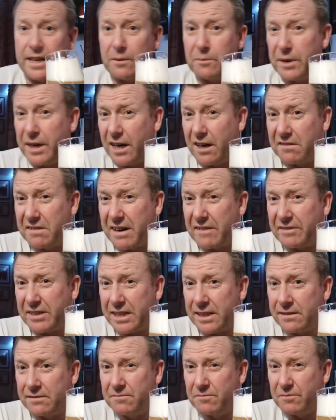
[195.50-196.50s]
And we're
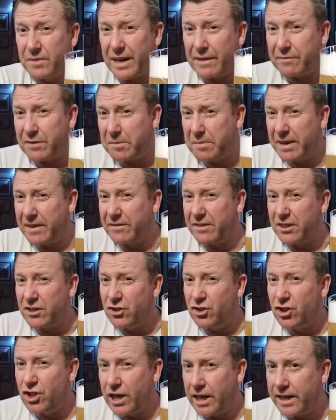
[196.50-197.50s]
having a bit of a
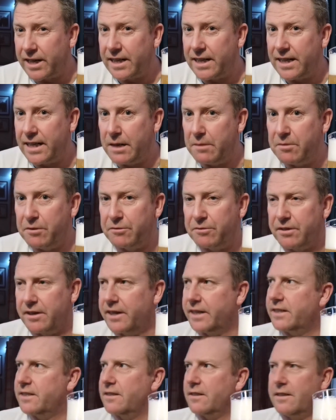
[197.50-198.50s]
chicken nibble
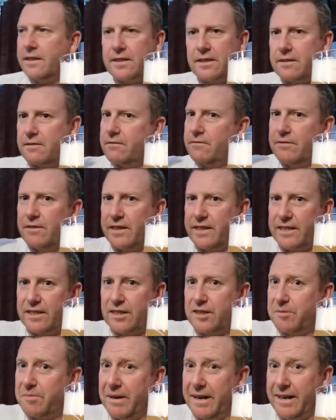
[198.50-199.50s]
night tonight, so all I
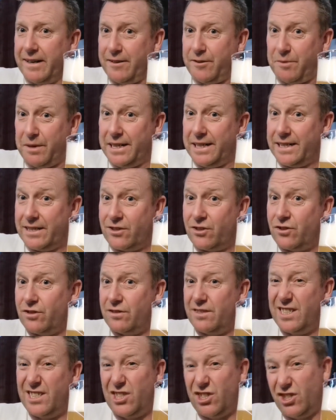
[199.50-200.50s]
can smell as well is
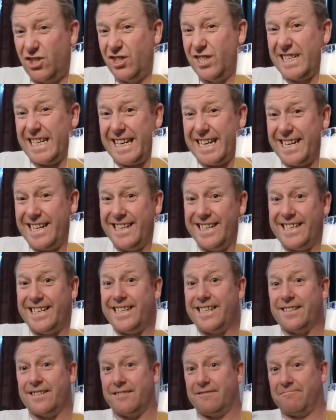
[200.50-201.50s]

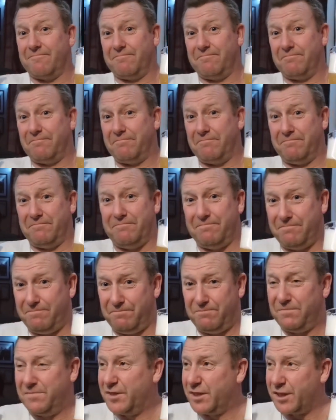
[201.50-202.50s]
chili and
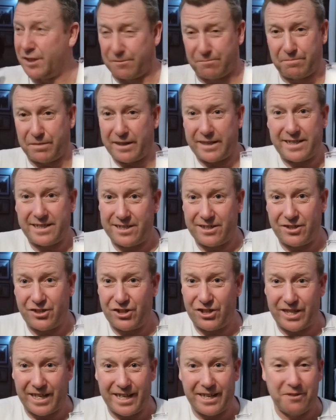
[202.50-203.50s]
spicy
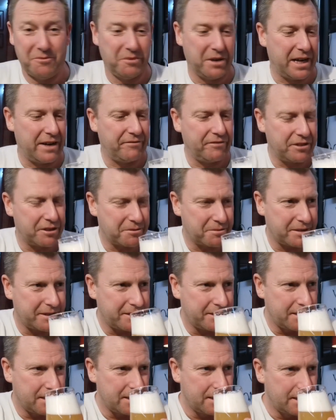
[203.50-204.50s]
shit and what have you as
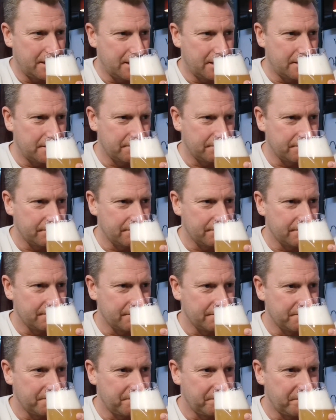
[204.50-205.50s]
well.
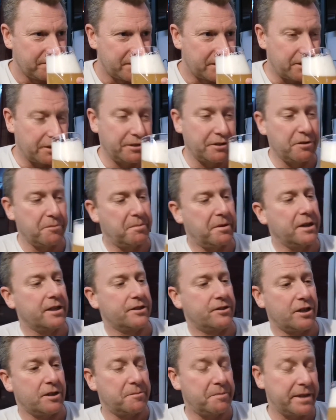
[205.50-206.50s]
So I do
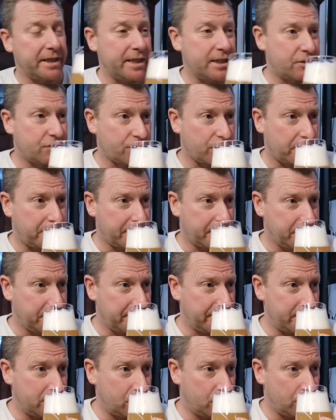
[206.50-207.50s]
apologize, but it is
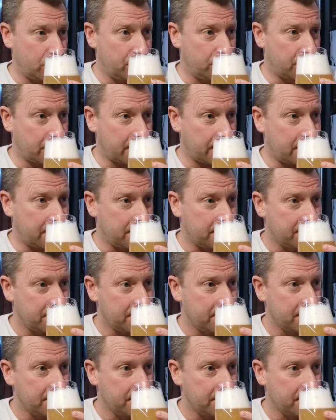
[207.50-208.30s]
tropical, it's juicy.